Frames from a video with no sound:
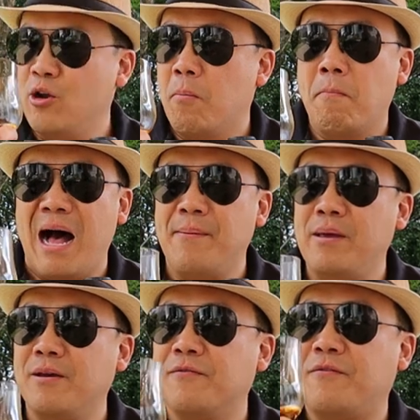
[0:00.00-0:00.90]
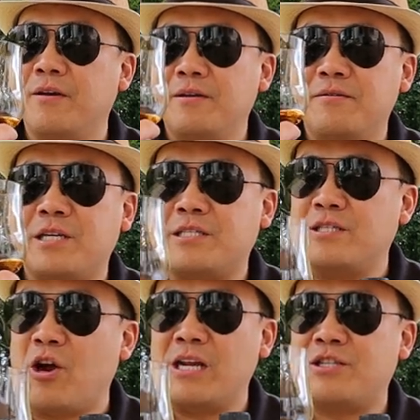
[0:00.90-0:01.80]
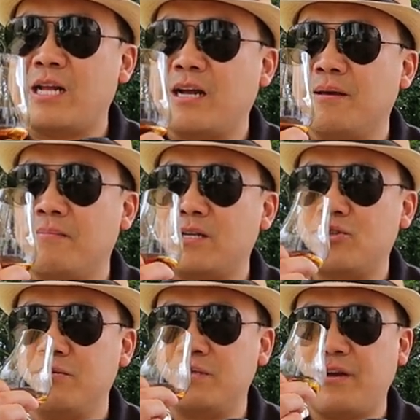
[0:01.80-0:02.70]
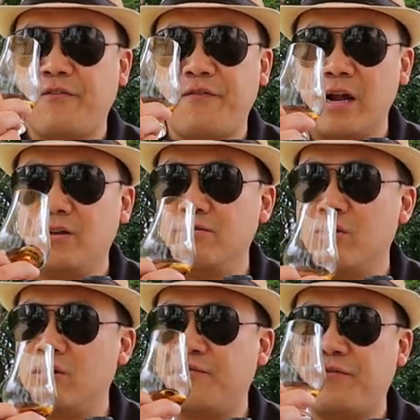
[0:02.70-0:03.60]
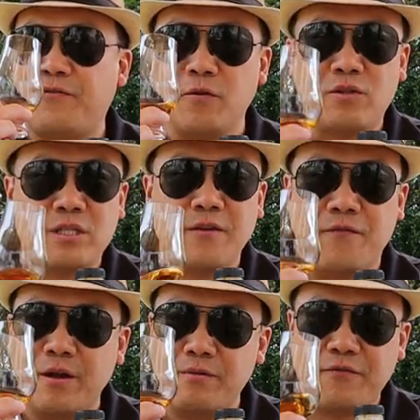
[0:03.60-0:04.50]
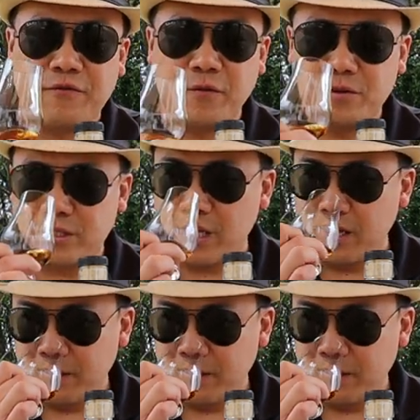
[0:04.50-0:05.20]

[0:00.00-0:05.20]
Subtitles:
an umami of dried shiitake mushrooms, a fungal note, fusty, very fusty.